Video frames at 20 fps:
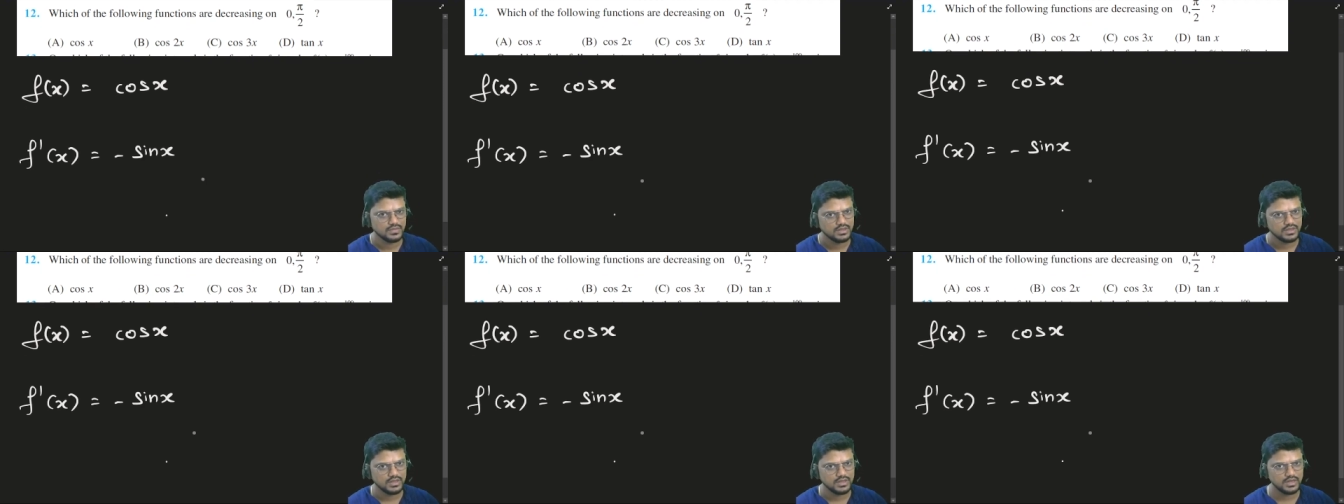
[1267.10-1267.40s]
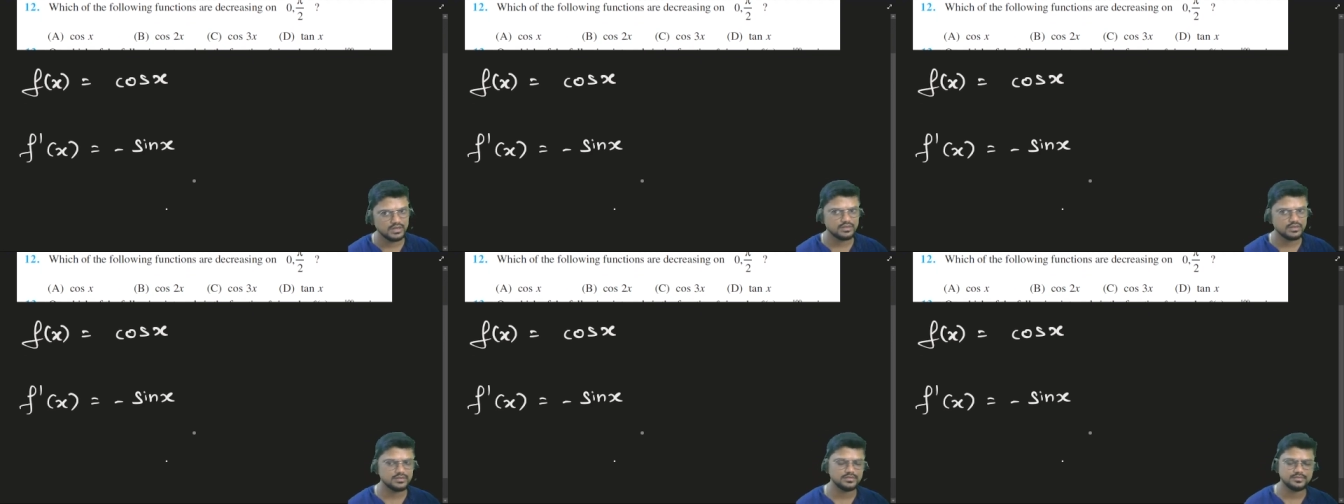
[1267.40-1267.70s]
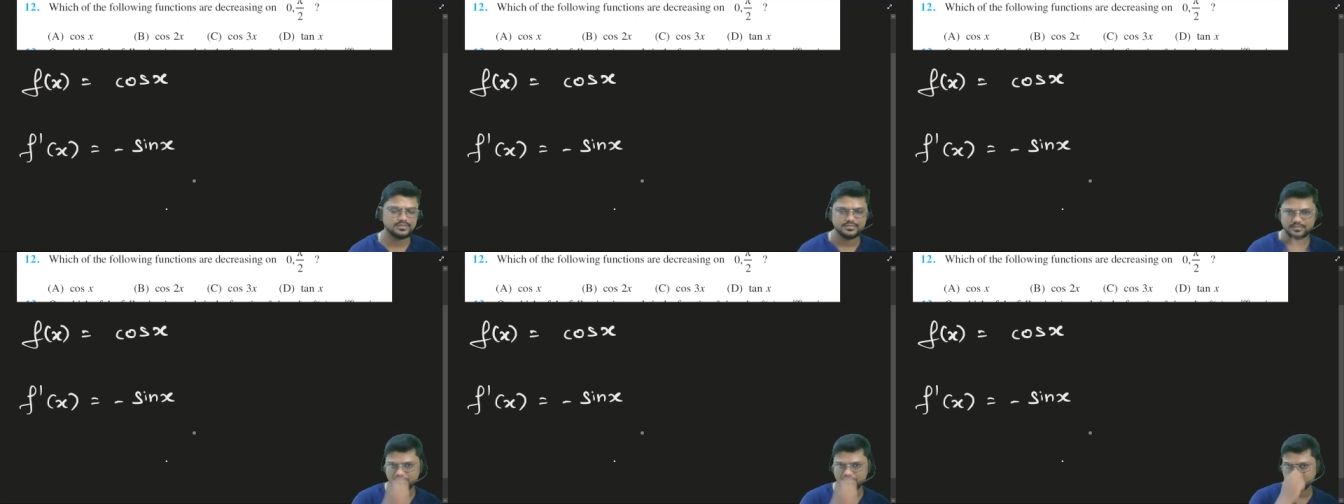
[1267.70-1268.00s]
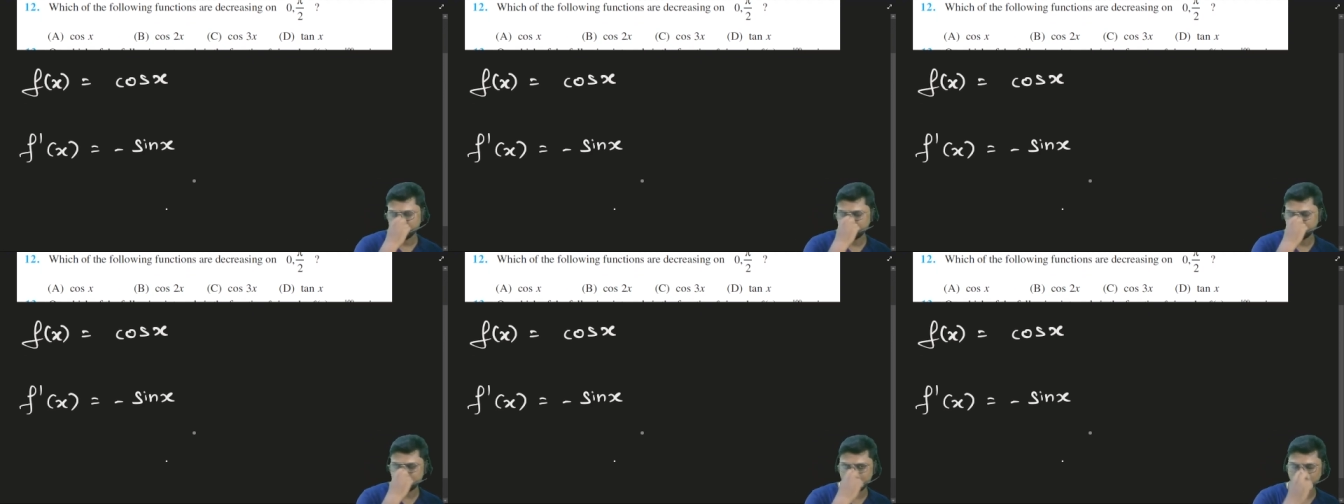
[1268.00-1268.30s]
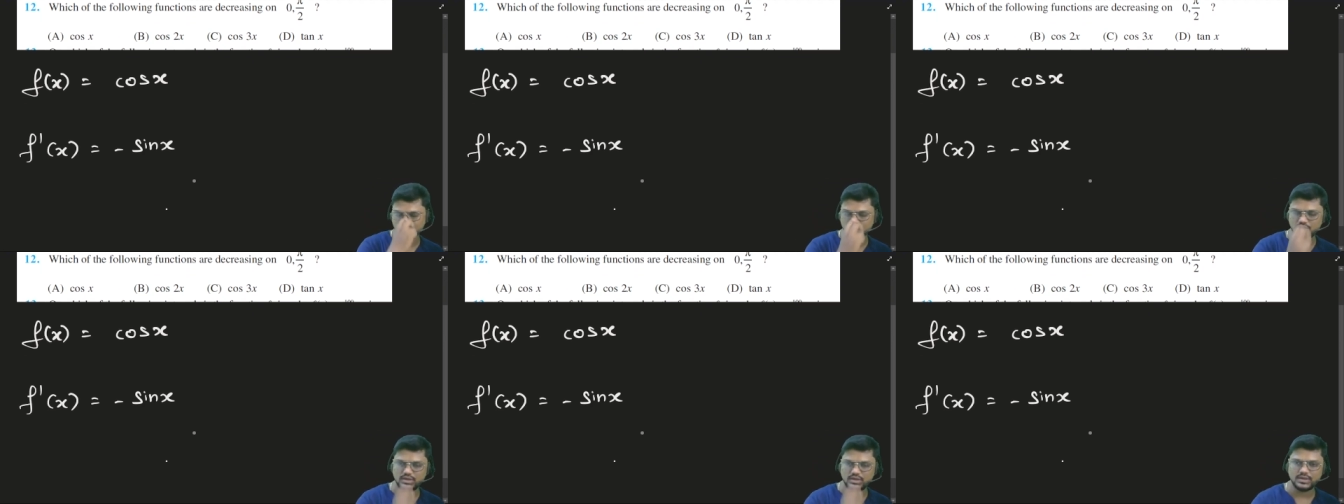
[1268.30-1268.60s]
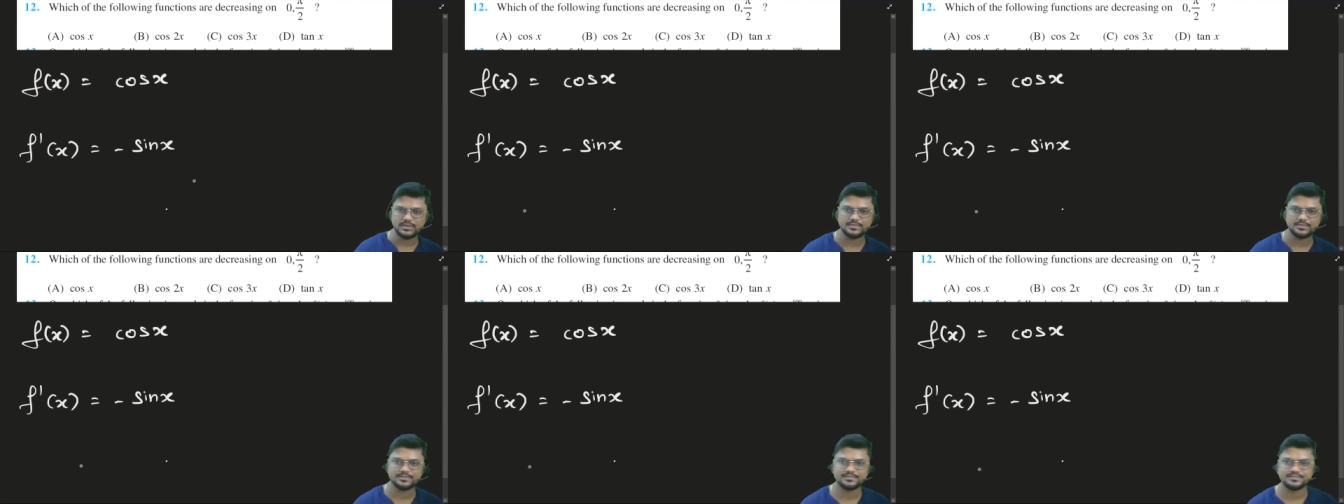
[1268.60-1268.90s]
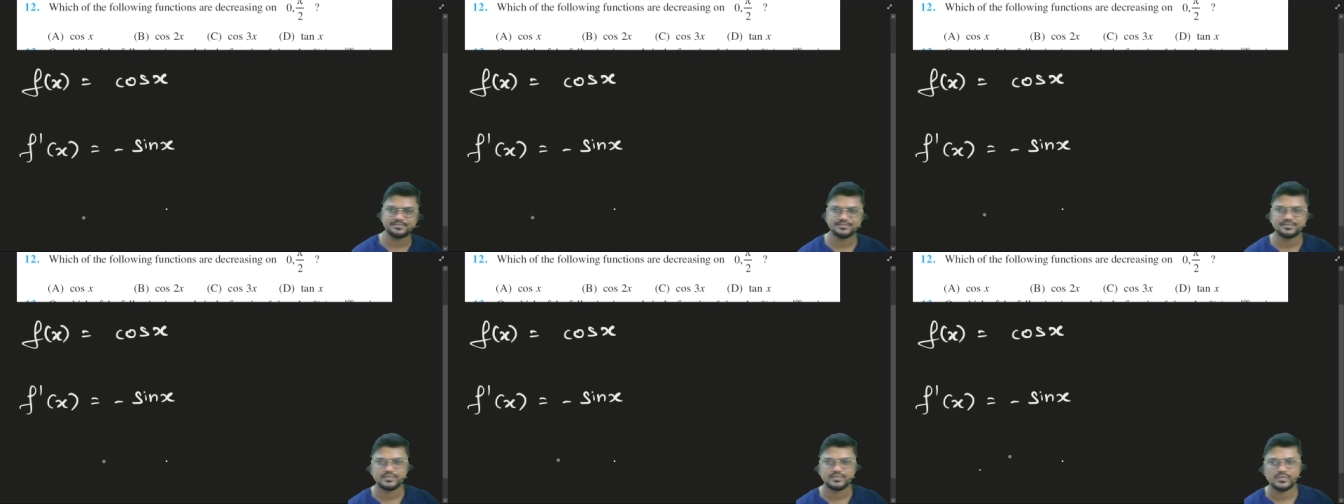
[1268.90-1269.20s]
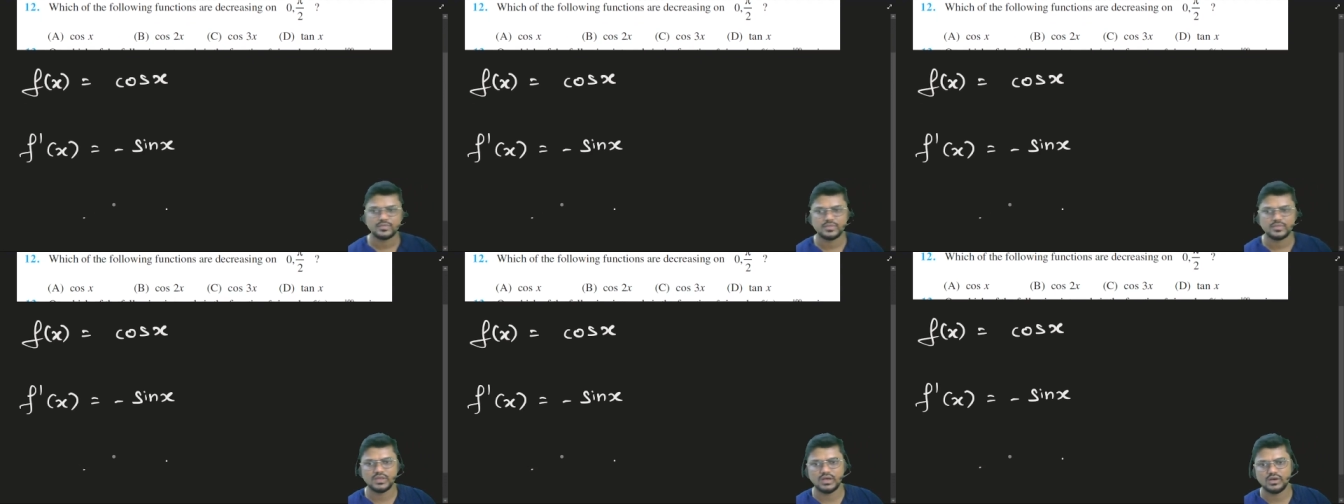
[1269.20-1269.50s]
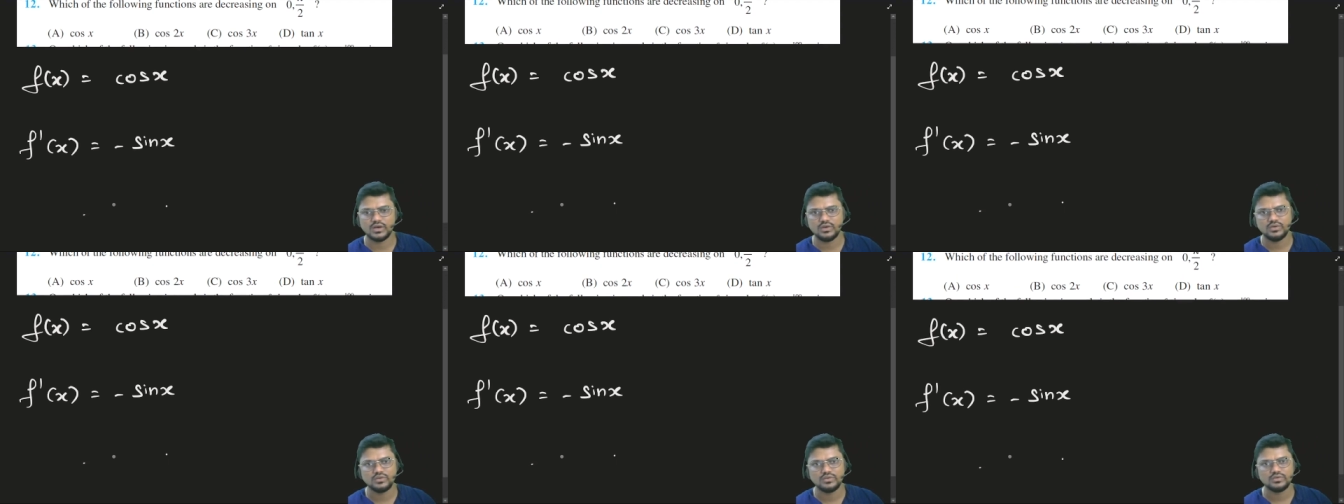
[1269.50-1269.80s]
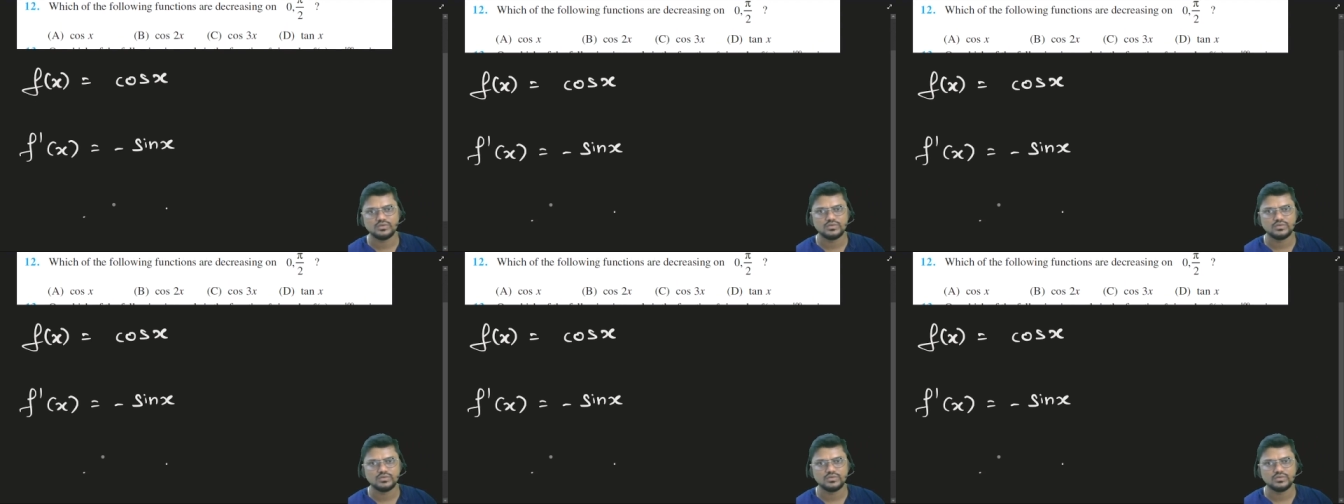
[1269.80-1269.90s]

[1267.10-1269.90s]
right? Okay, now